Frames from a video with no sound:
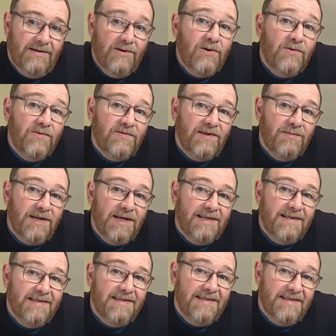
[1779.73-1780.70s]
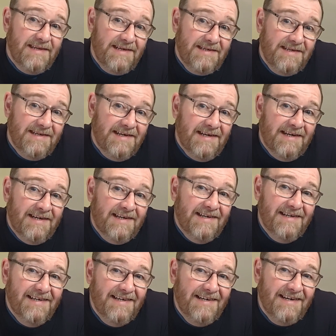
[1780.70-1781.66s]
Hopefully better than this.
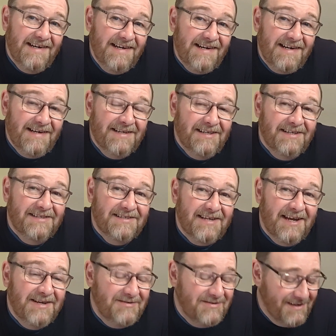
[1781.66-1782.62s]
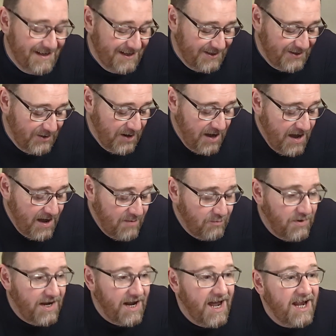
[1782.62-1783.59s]
I really do.
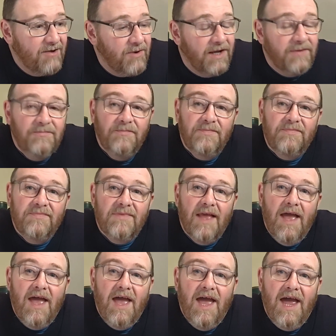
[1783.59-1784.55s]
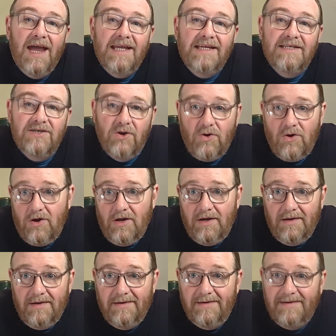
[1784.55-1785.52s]
But anyway,
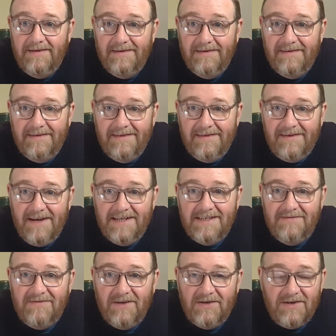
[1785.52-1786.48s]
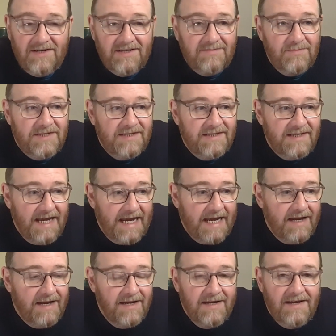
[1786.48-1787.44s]
enjoy the rest of your Christmas
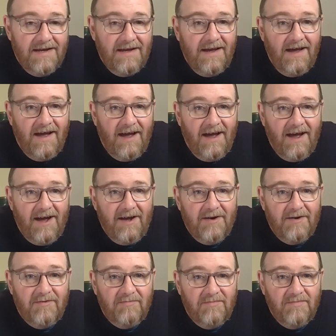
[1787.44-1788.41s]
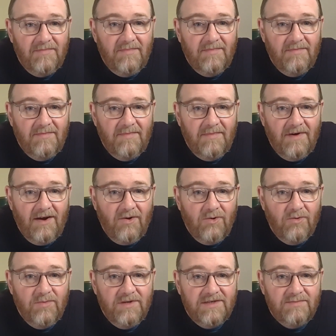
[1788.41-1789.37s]
day. I
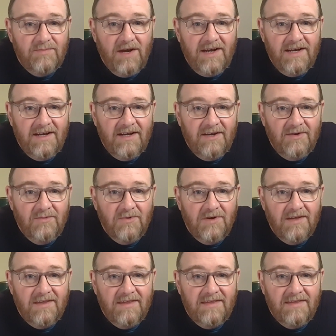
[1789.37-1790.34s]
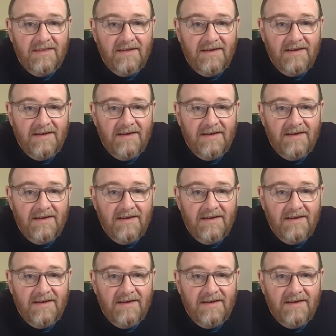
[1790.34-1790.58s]
hope you're spending it with